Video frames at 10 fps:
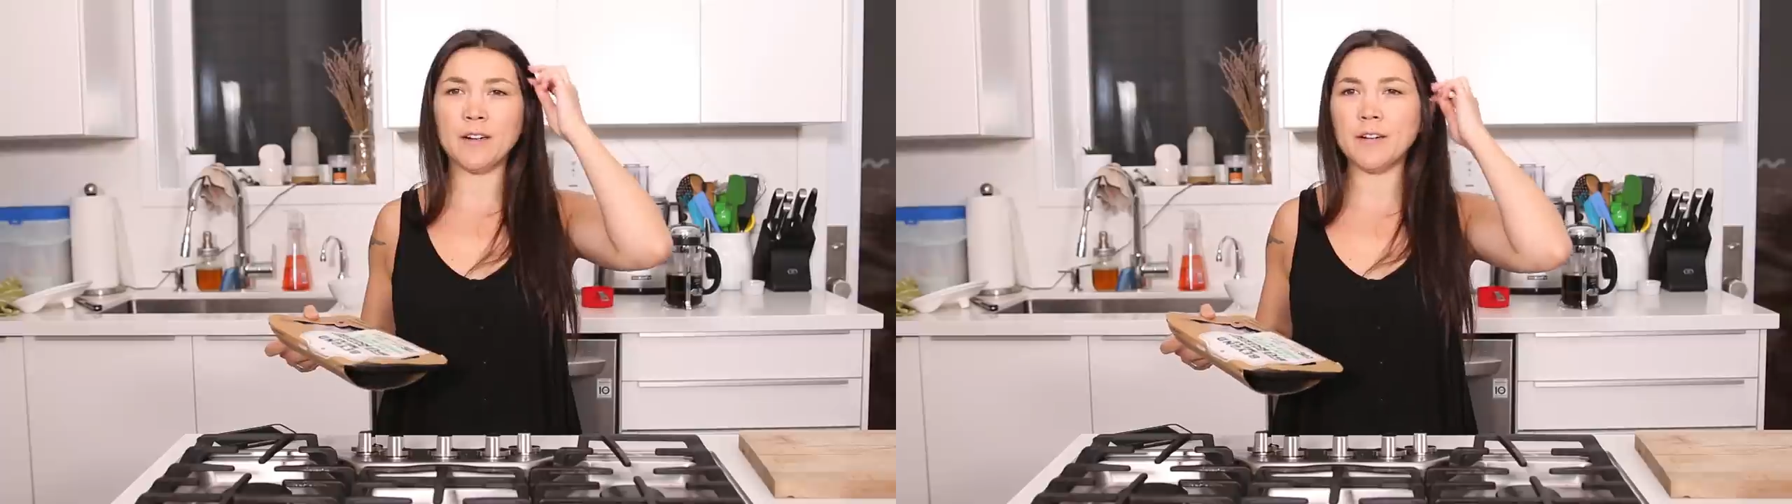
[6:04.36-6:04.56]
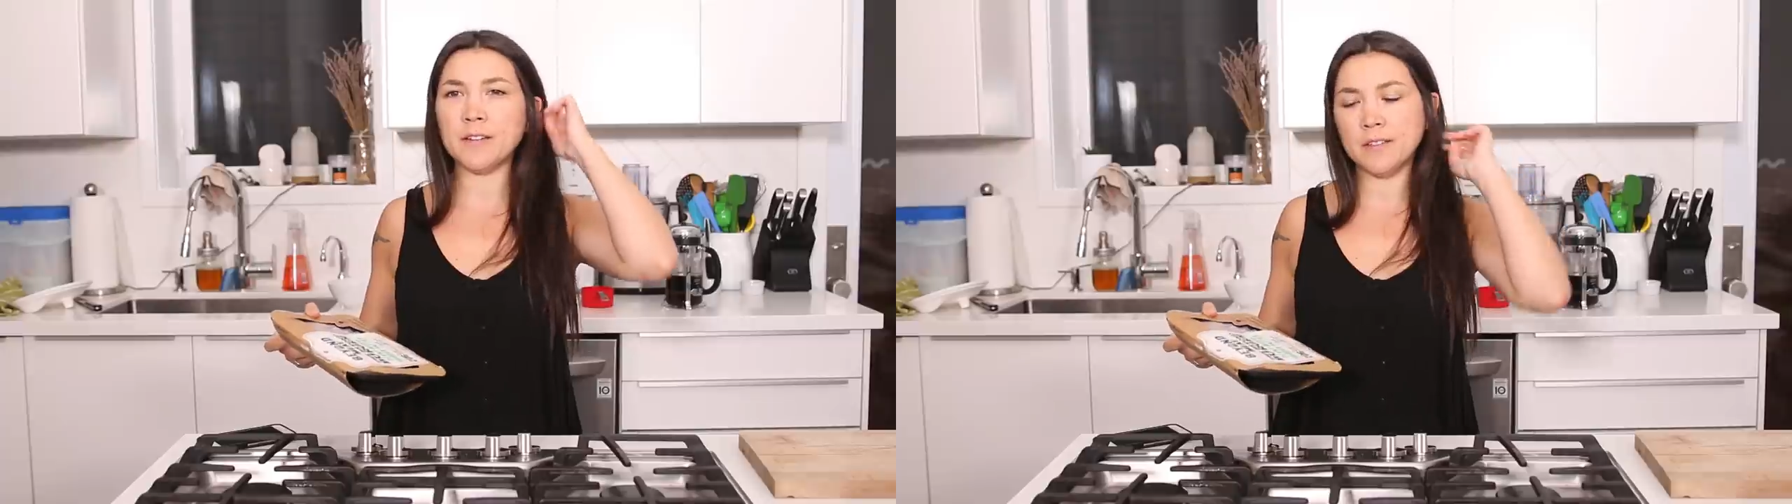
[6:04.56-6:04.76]

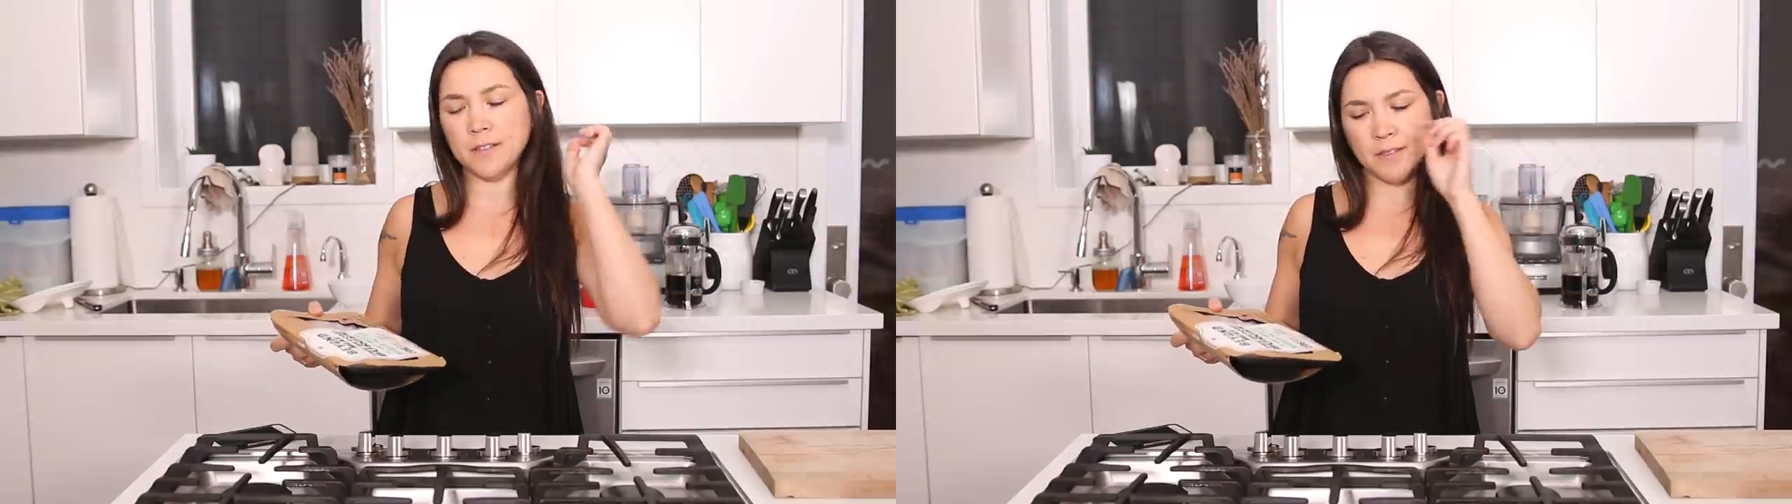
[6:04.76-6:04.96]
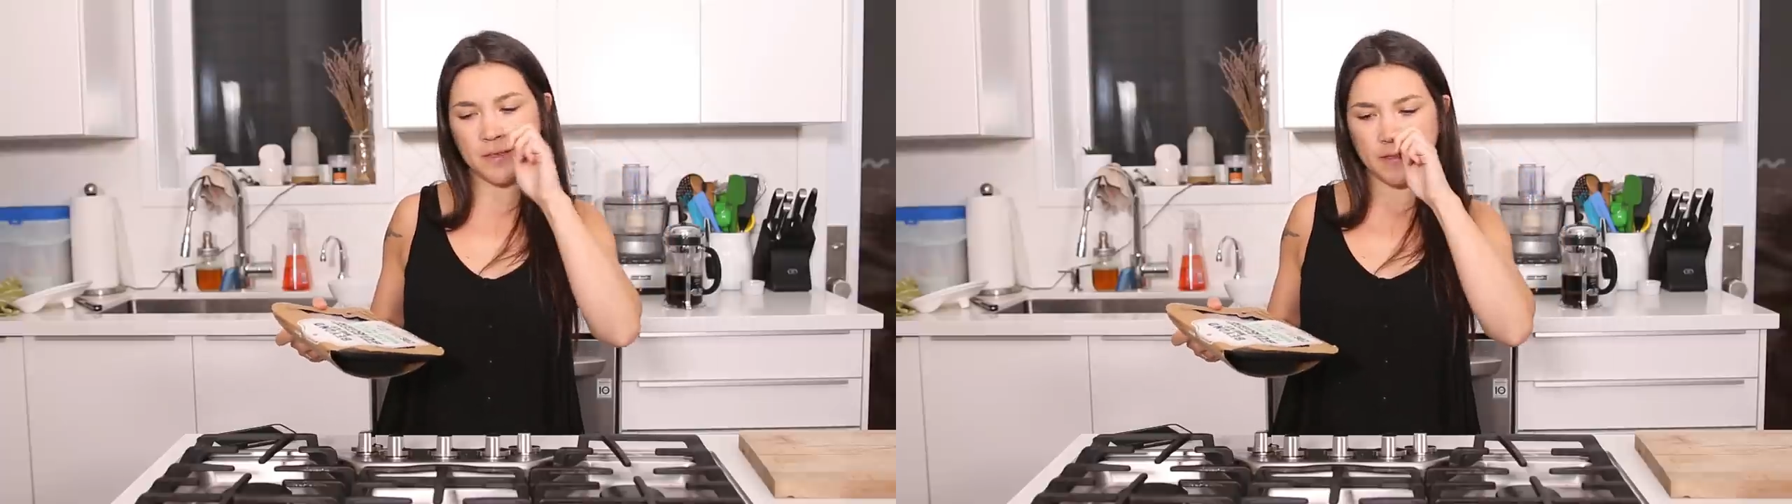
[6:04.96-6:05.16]

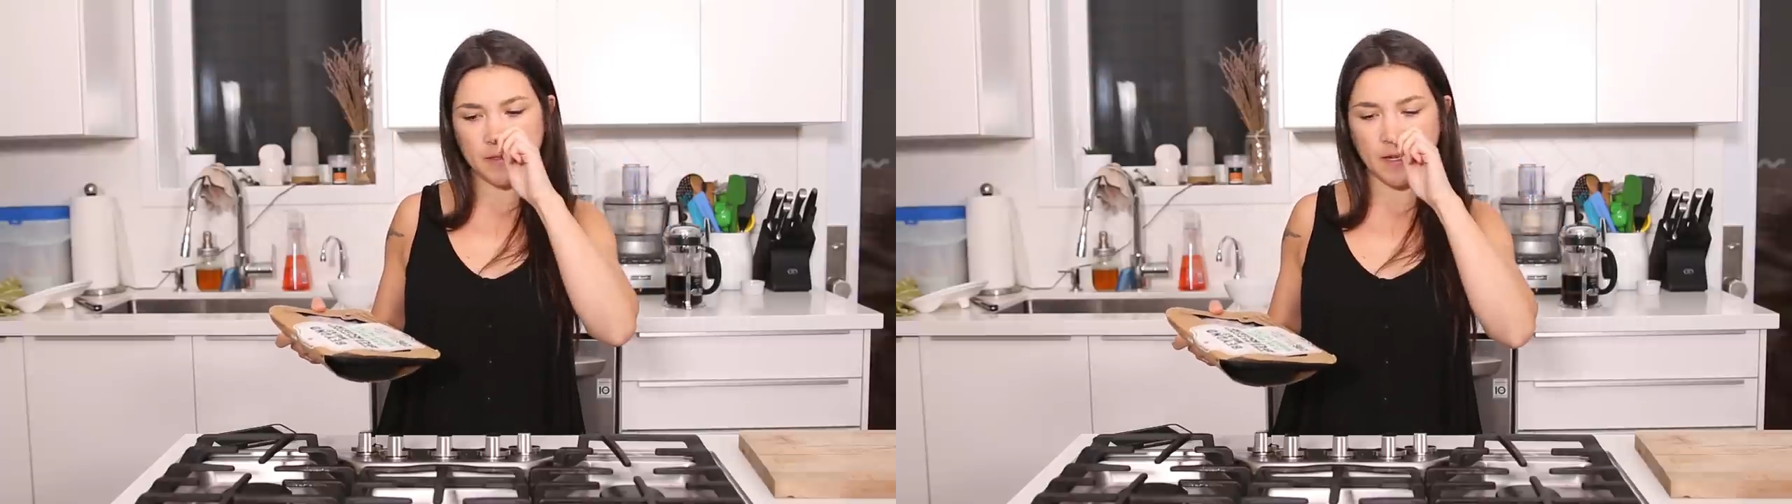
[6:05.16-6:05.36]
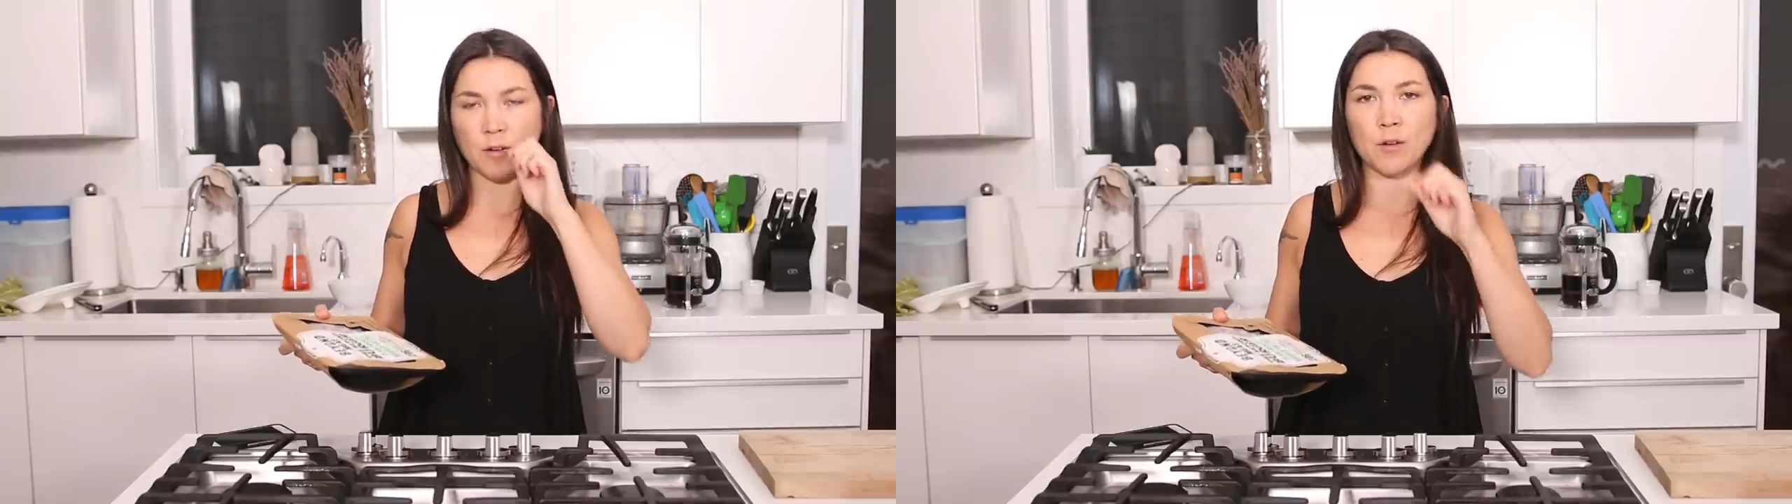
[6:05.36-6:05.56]
errand
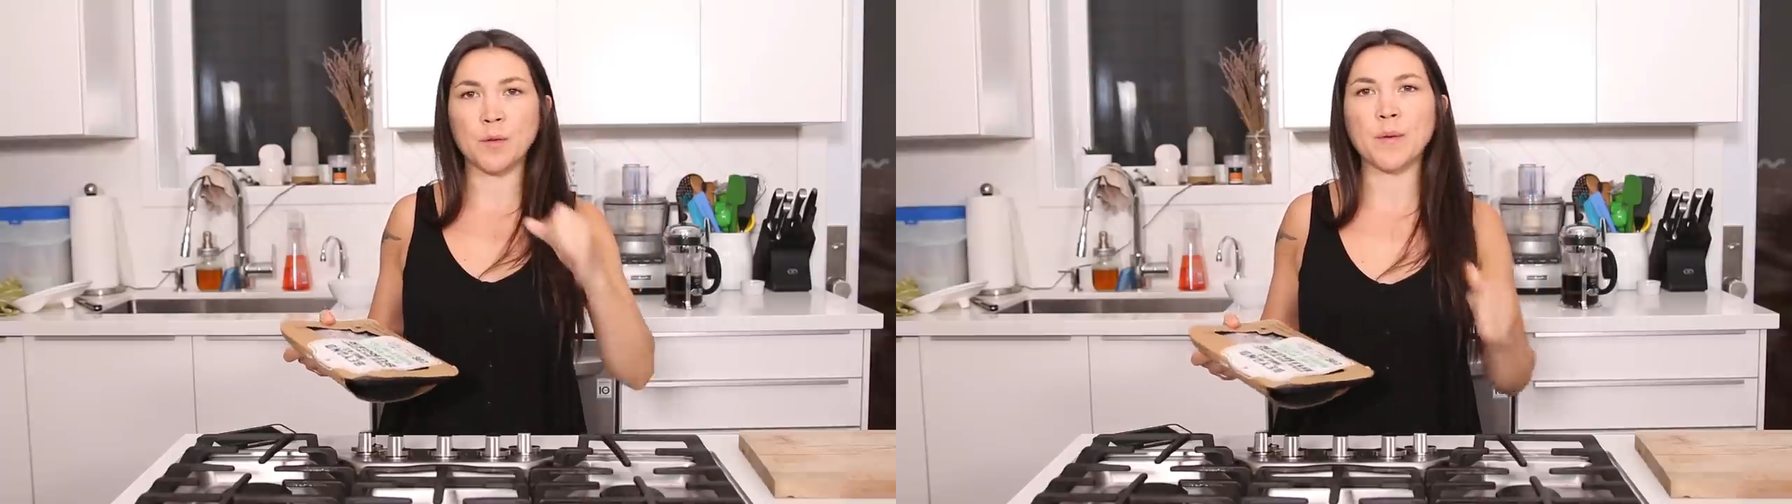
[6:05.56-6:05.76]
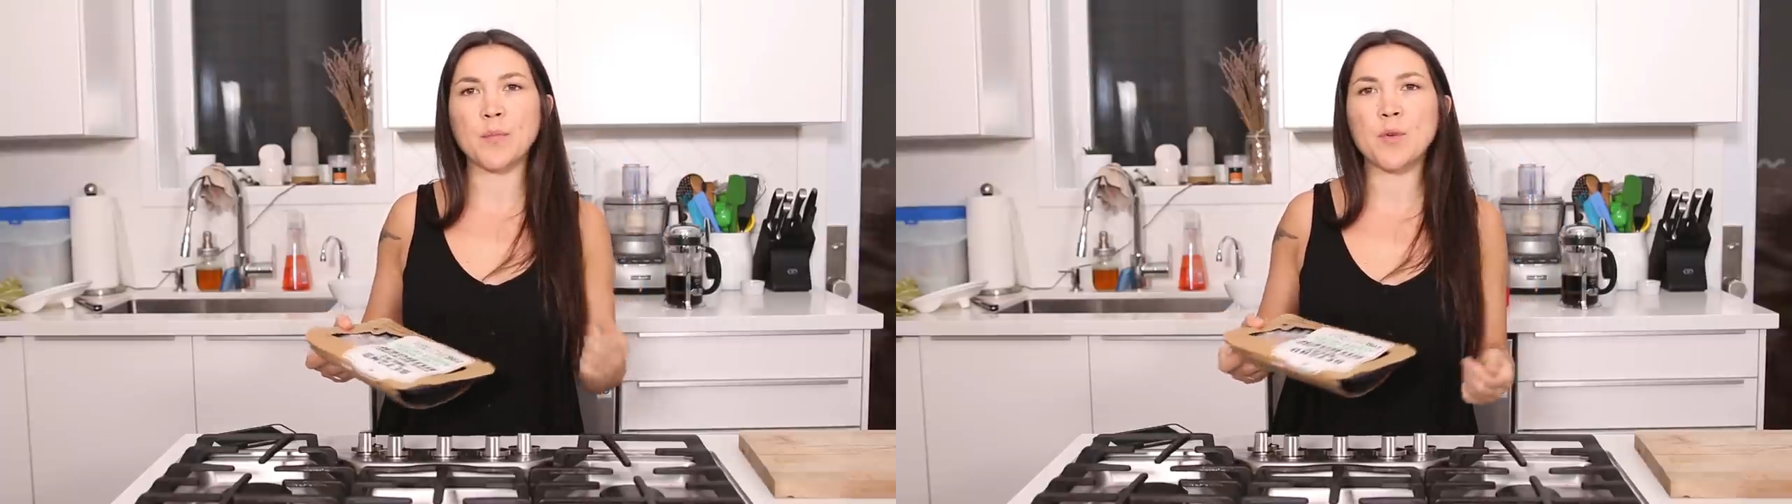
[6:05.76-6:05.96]
and go
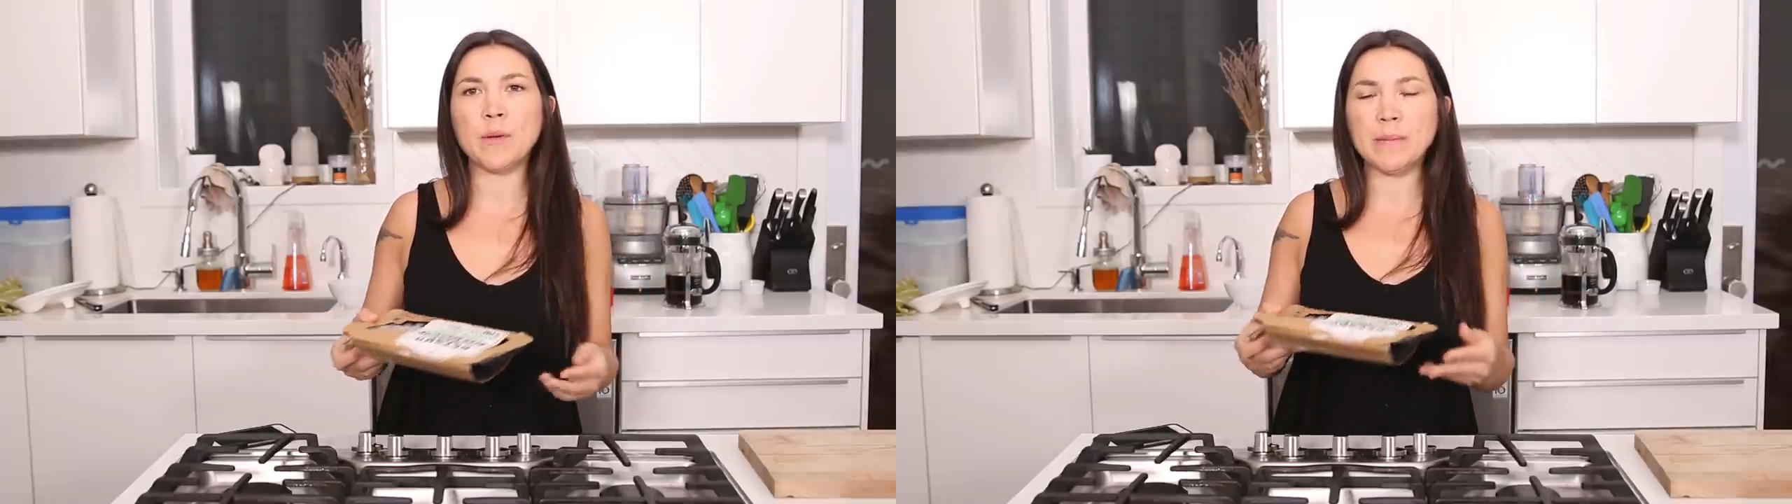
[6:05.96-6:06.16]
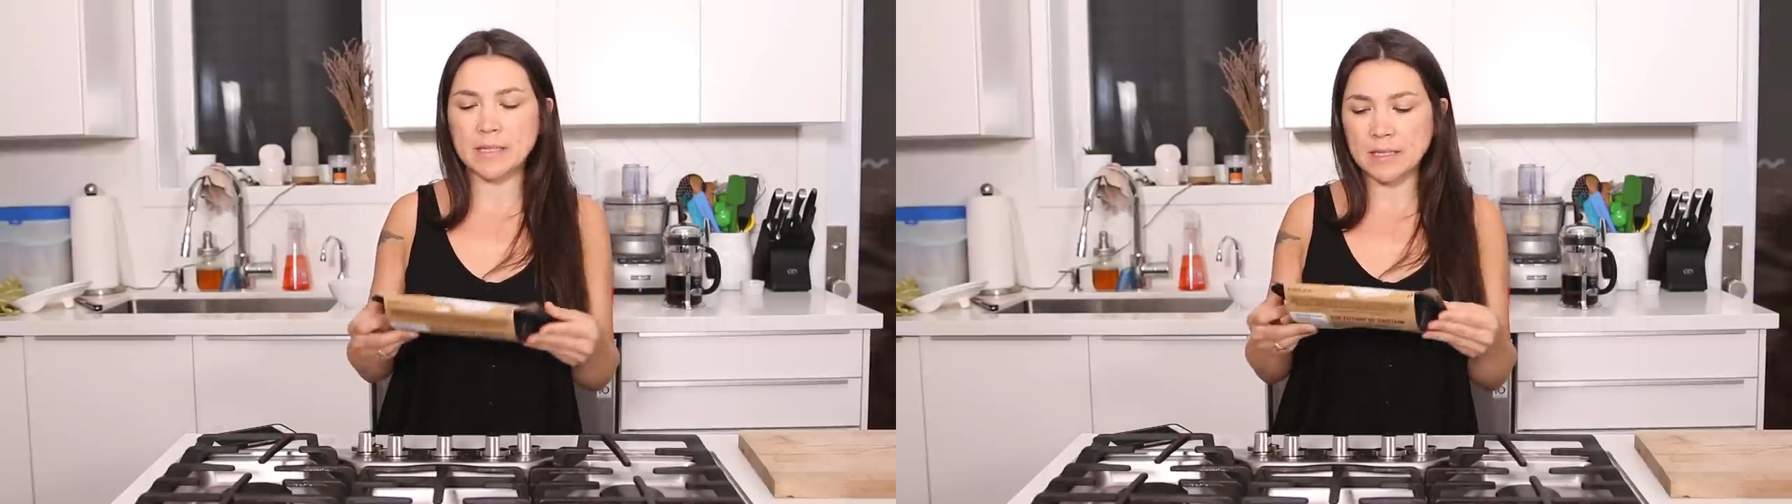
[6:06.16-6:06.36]
to an
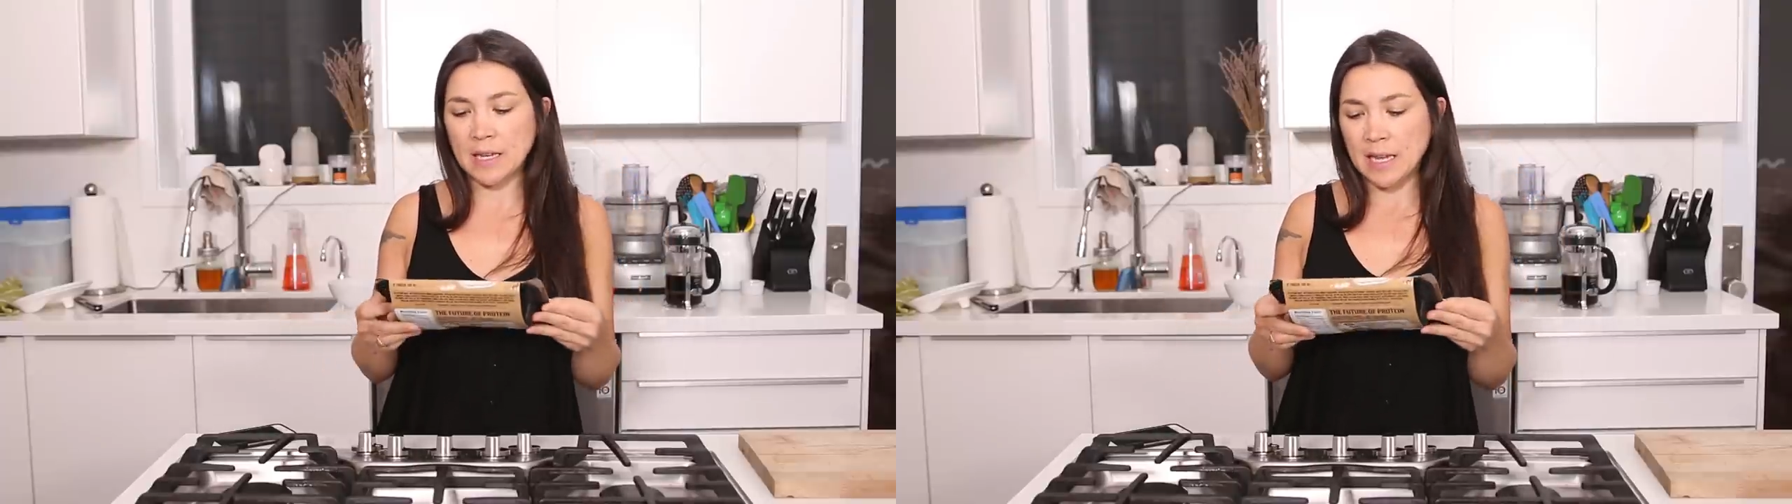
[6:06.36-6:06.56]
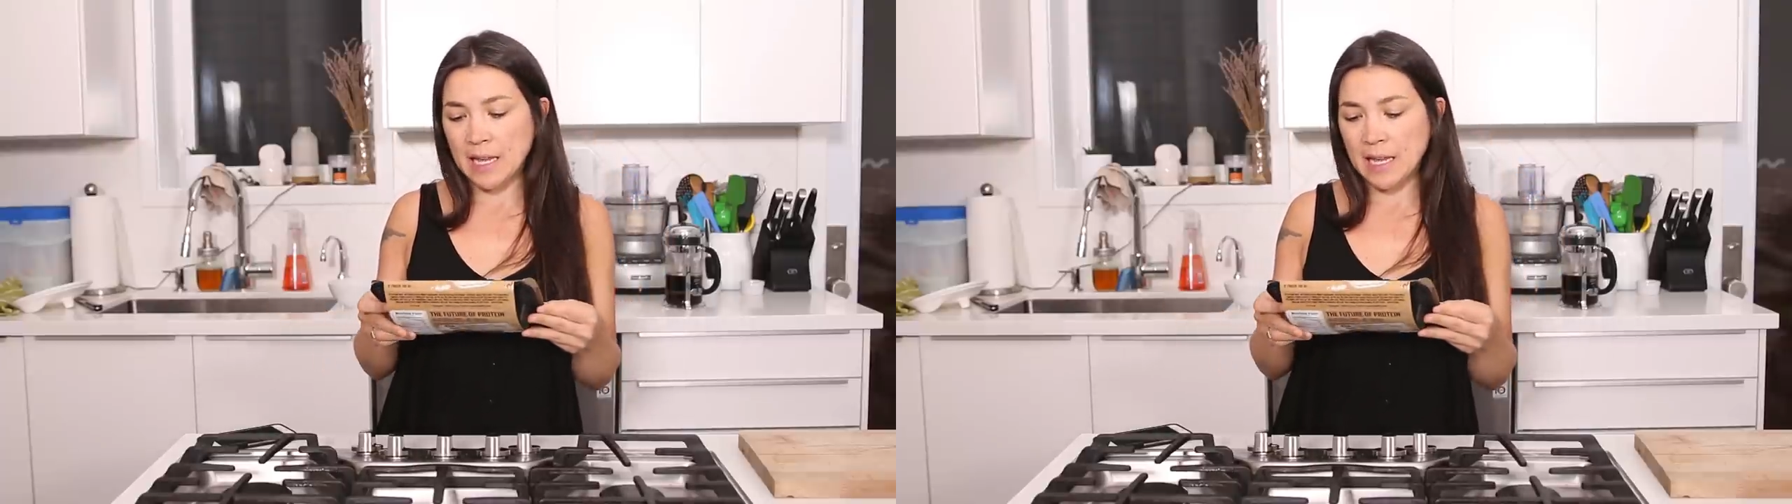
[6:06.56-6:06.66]
appointment.